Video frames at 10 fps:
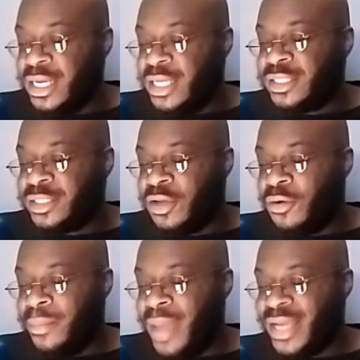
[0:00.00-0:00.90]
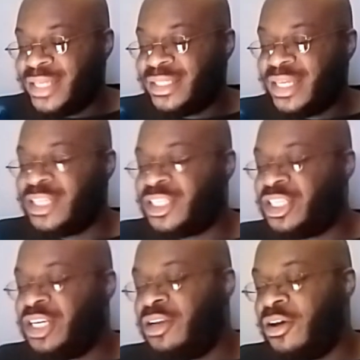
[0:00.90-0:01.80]
So Megan says
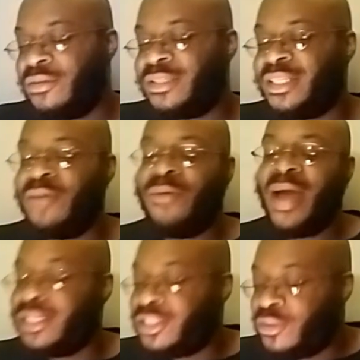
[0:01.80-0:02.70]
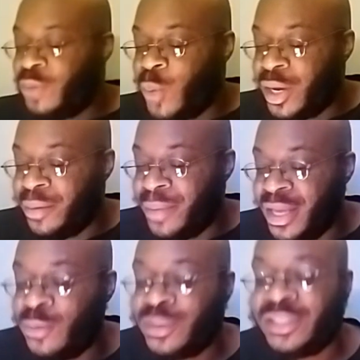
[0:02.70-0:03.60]
she knows that Ratatouille
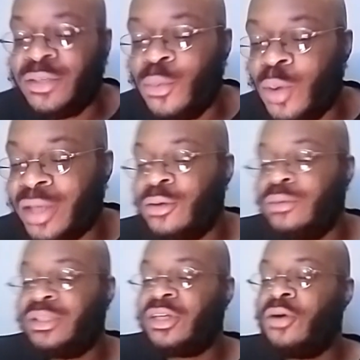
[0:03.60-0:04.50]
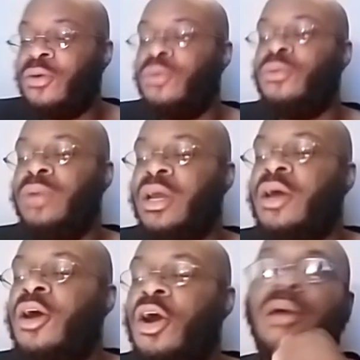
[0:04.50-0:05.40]
Winnie was the one who told
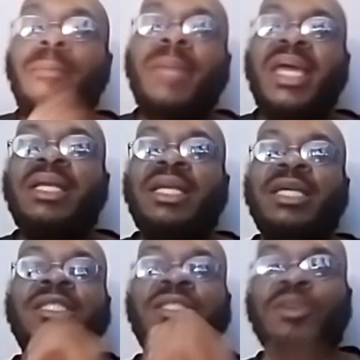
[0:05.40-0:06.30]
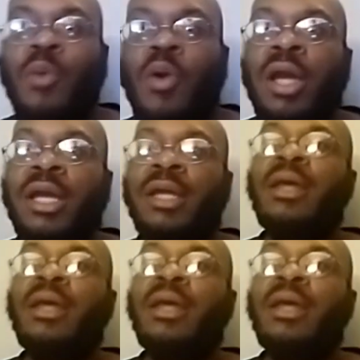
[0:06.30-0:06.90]
her business to Morgan.